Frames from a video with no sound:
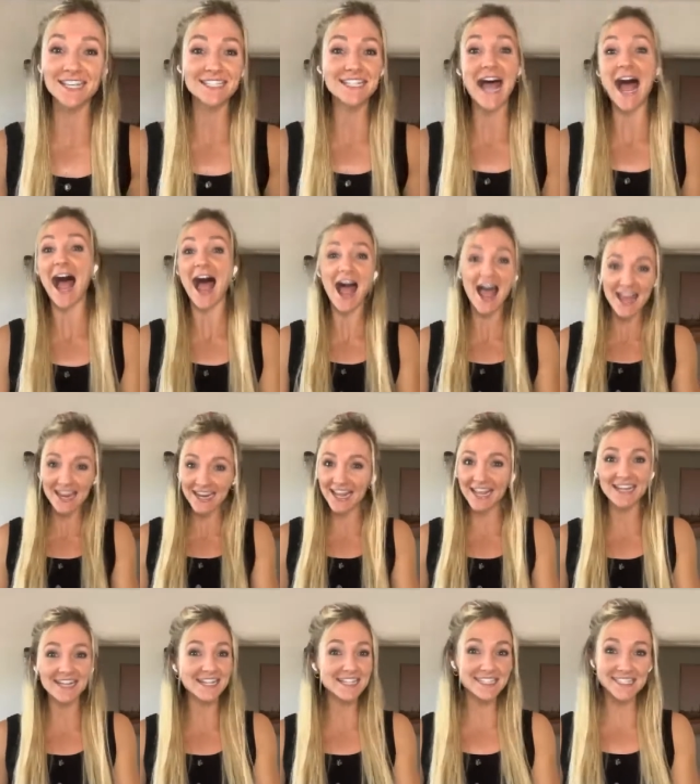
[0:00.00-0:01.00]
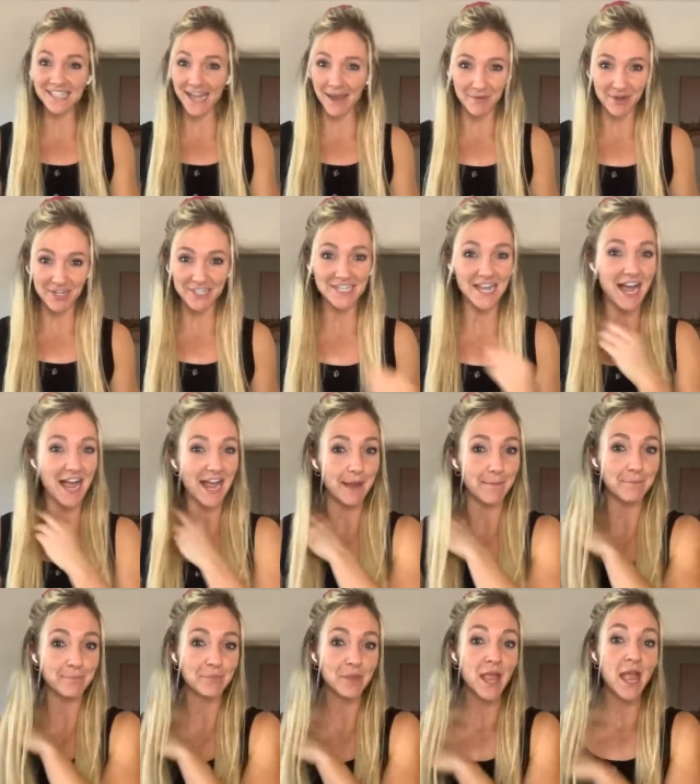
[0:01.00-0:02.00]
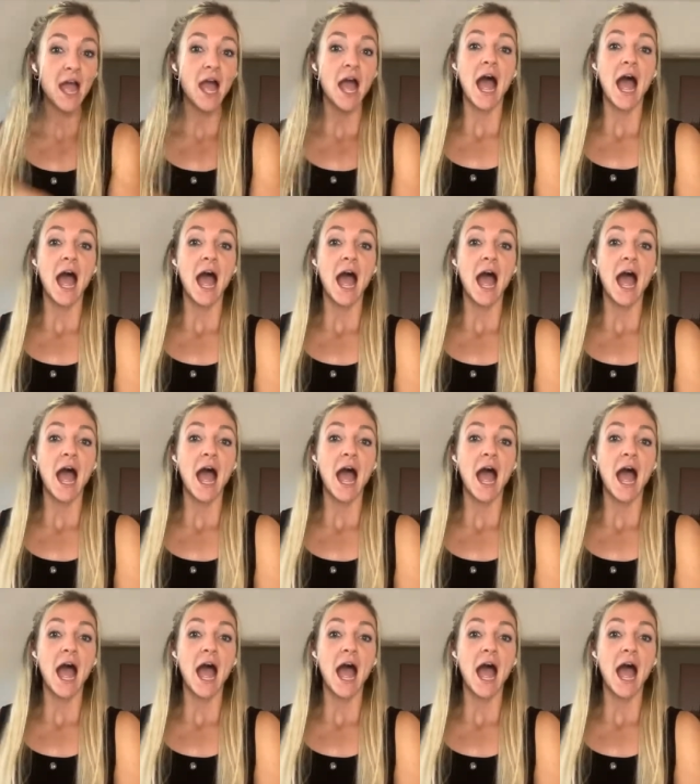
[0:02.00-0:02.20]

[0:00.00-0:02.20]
because it's hot and it's summertime.